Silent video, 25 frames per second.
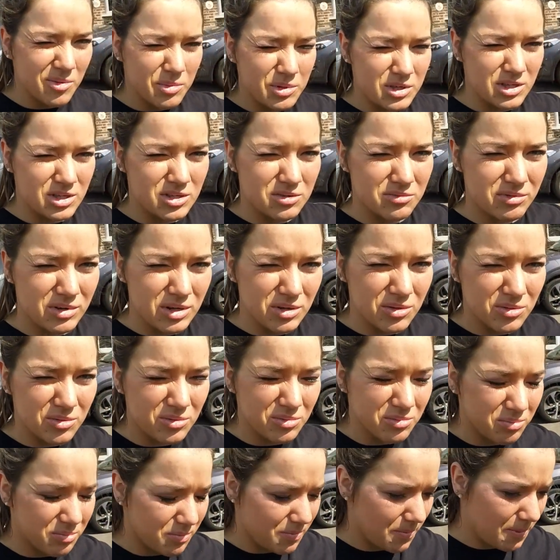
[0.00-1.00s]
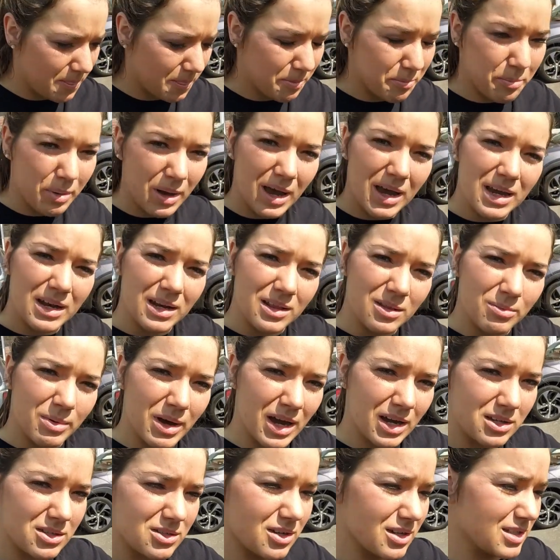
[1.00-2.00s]
which is a real pain in the
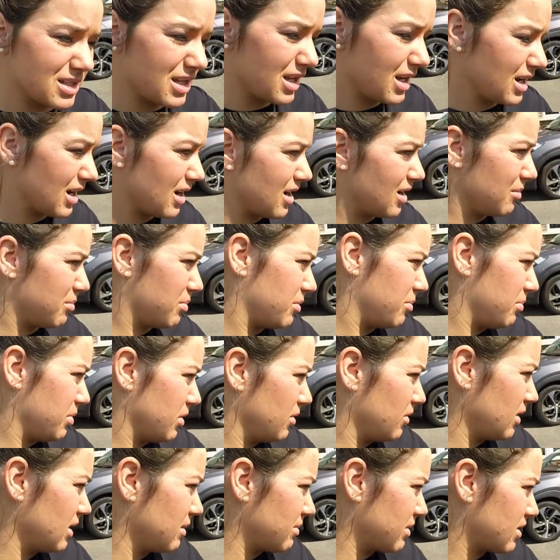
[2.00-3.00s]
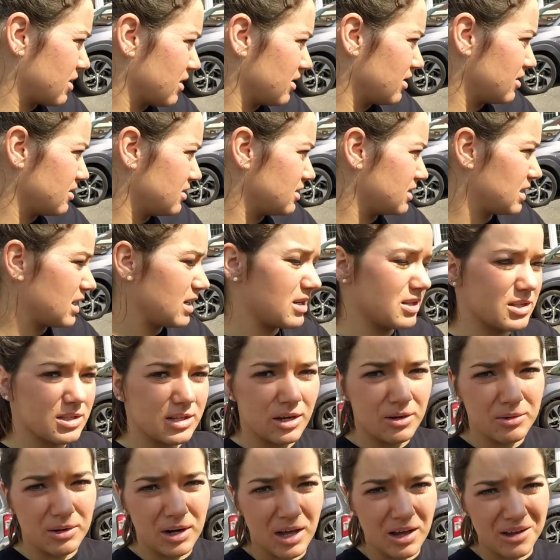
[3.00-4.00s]
backside to get it up purely because it is
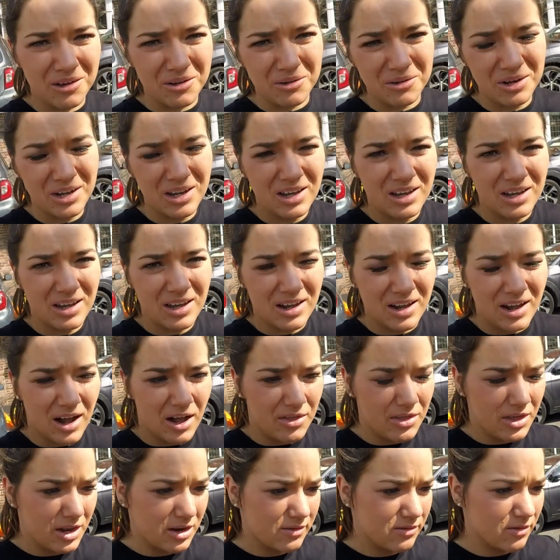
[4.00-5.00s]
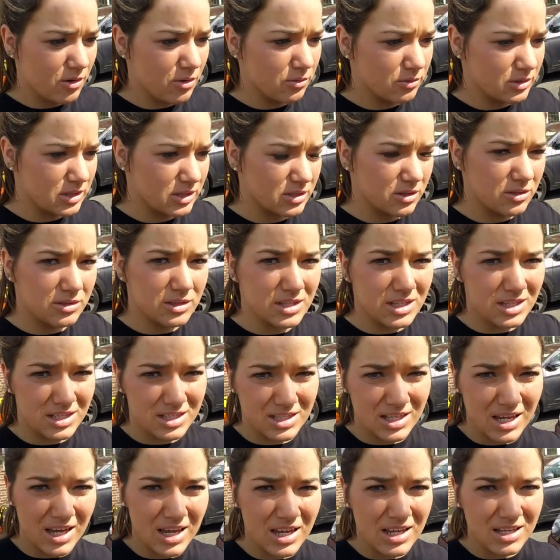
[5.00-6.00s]
so low and then of course it's on
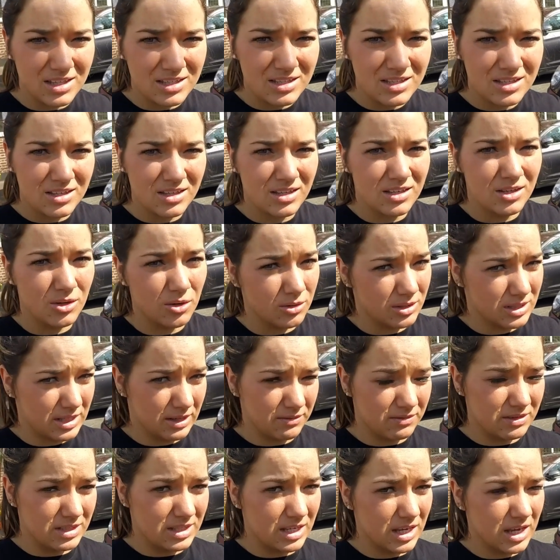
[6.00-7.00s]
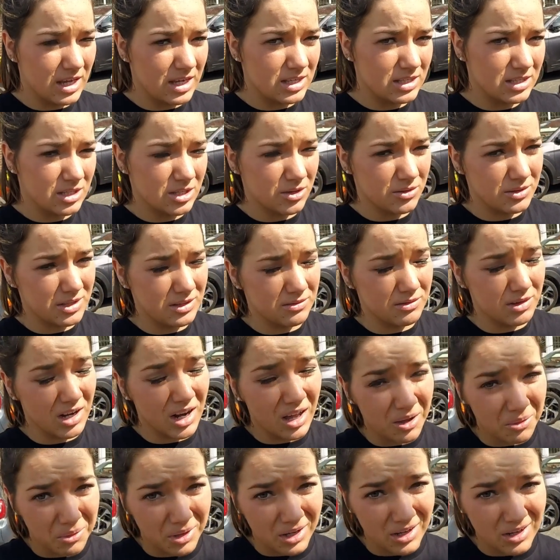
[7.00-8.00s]
16s not 17s so it's even
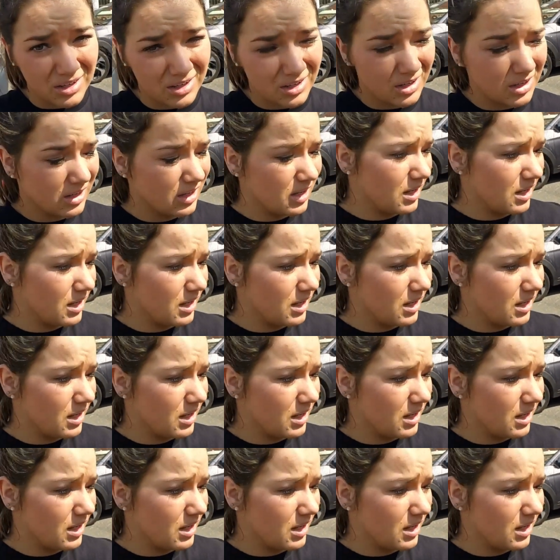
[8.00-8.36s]
lower